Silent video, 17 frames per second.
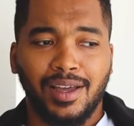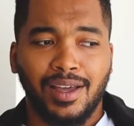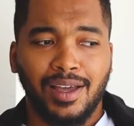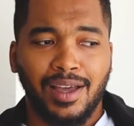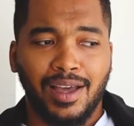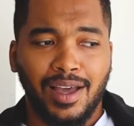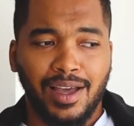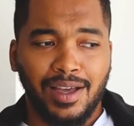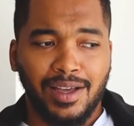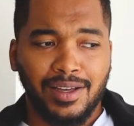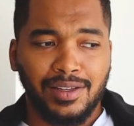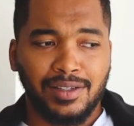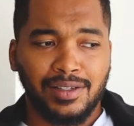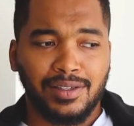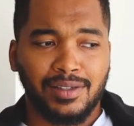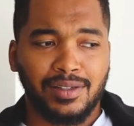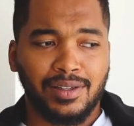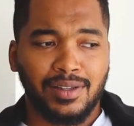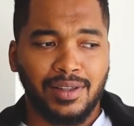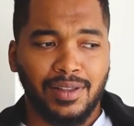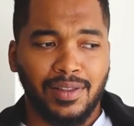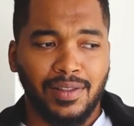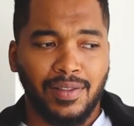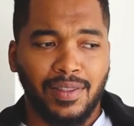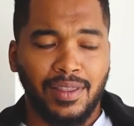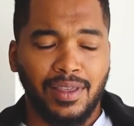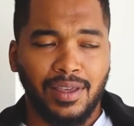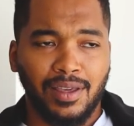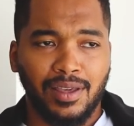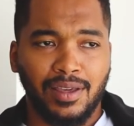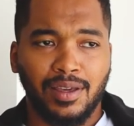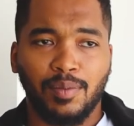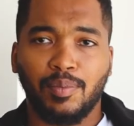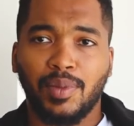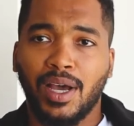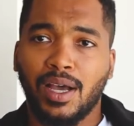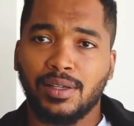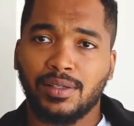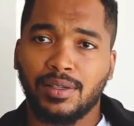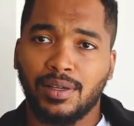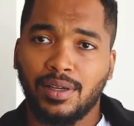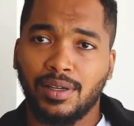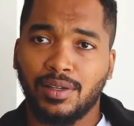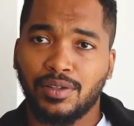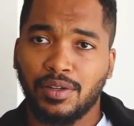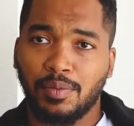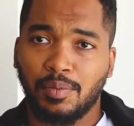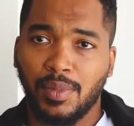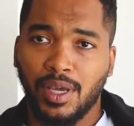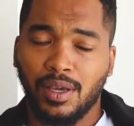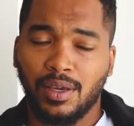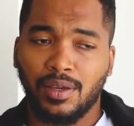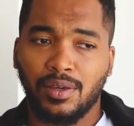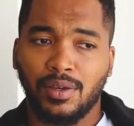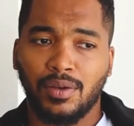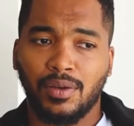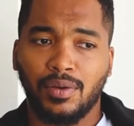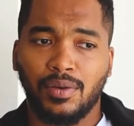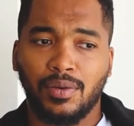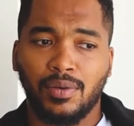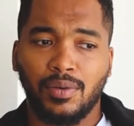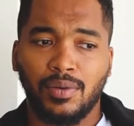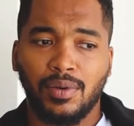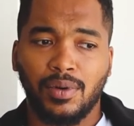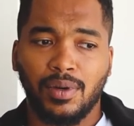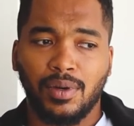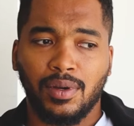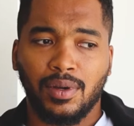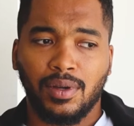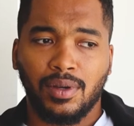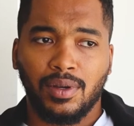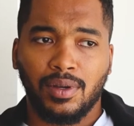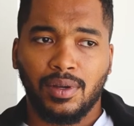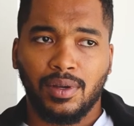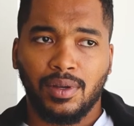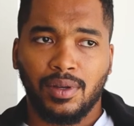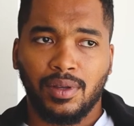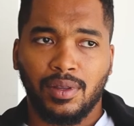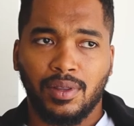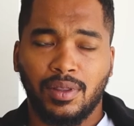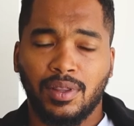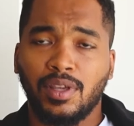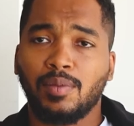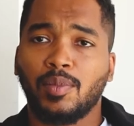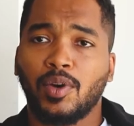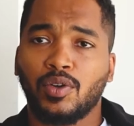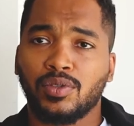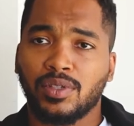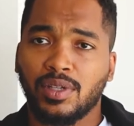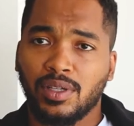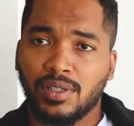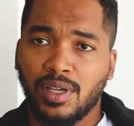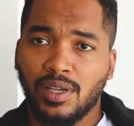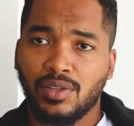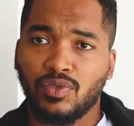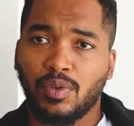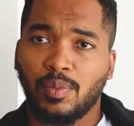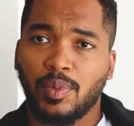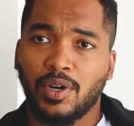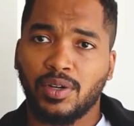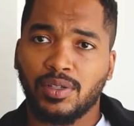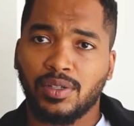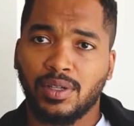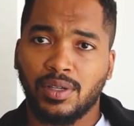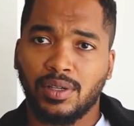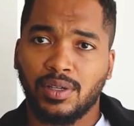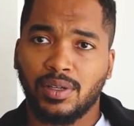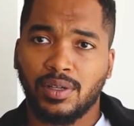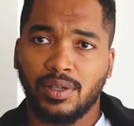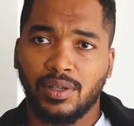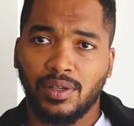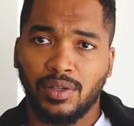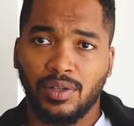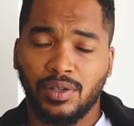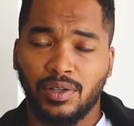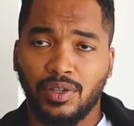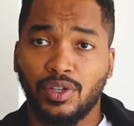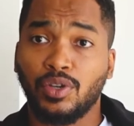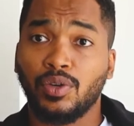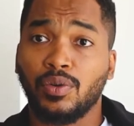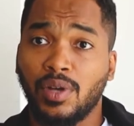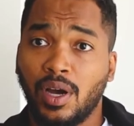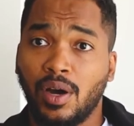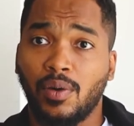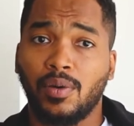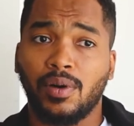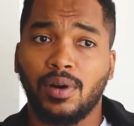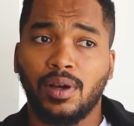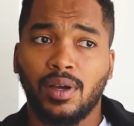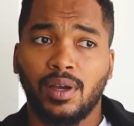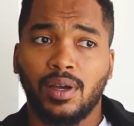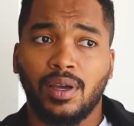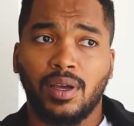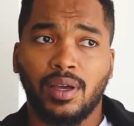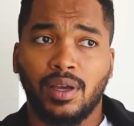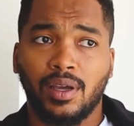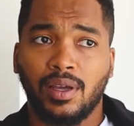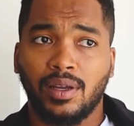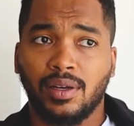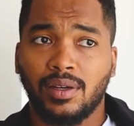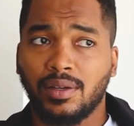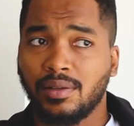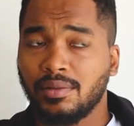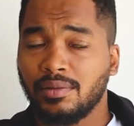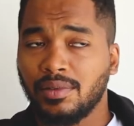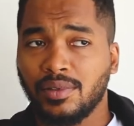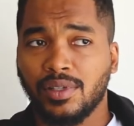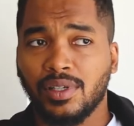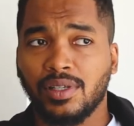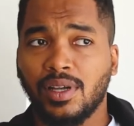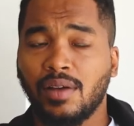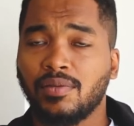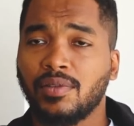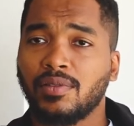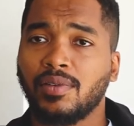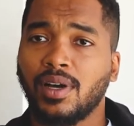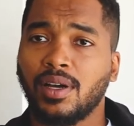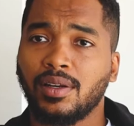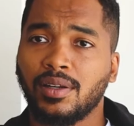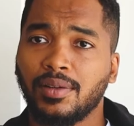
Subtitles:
has the capacity to make you the most successful person you know. And you just have to find